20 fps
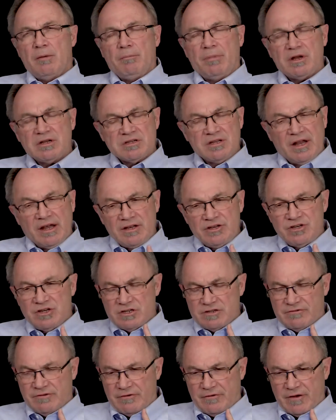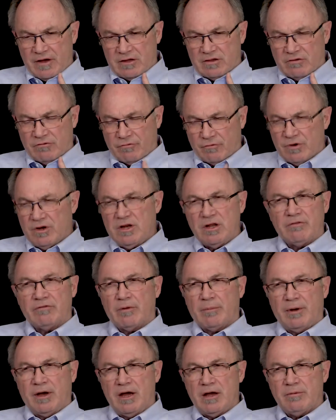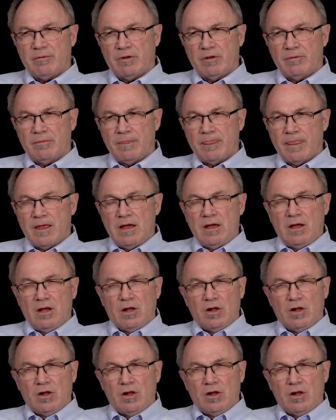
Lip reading: But it's not just the fact of reading the Bible.